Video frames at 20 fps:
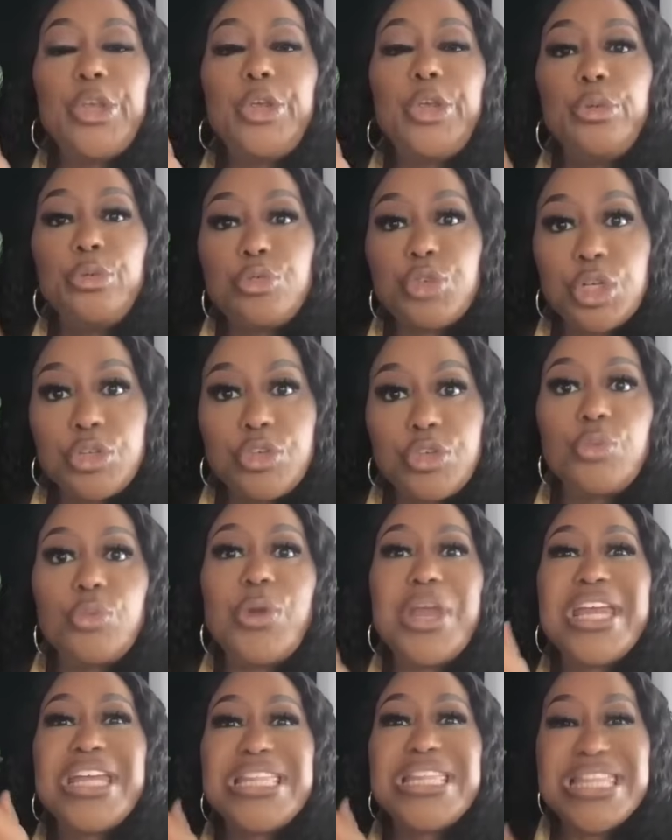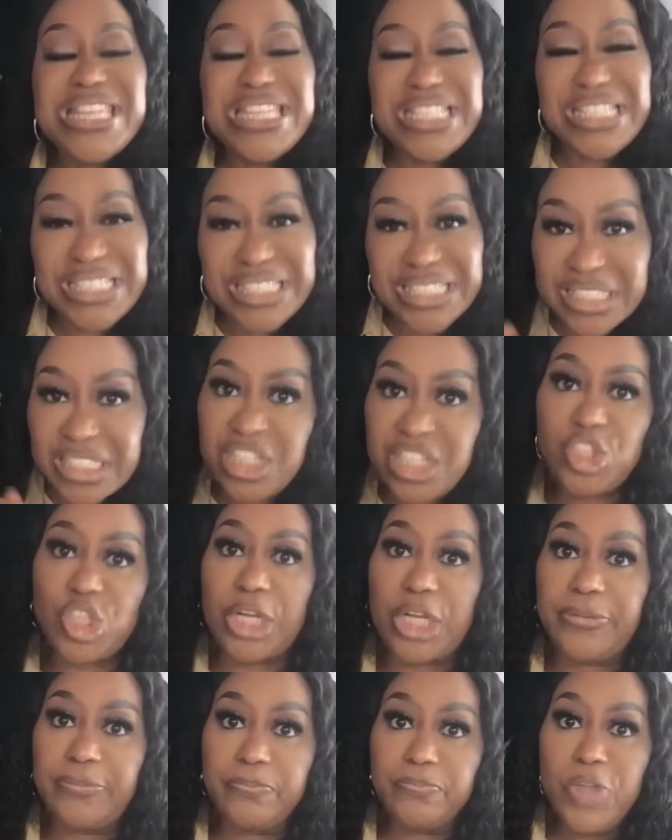you to do in this
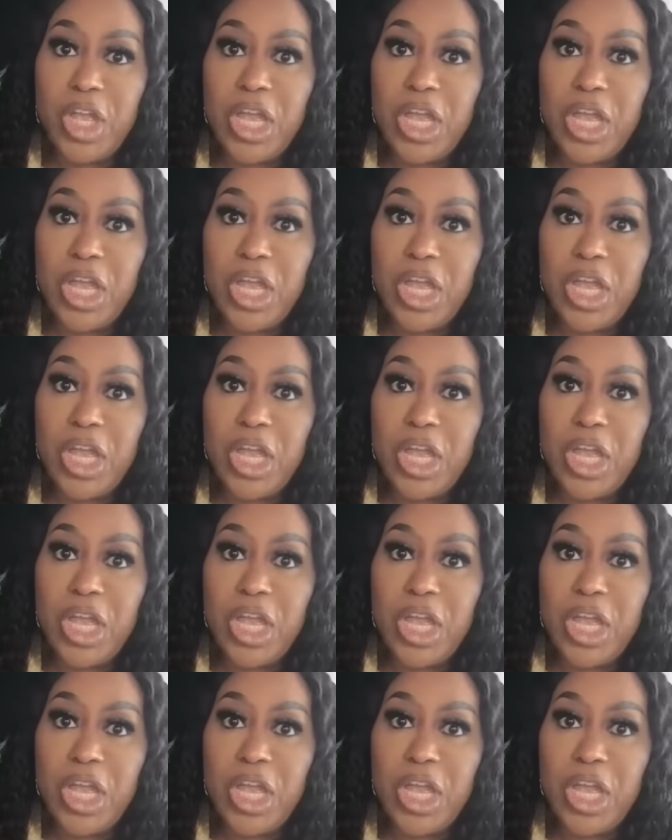season?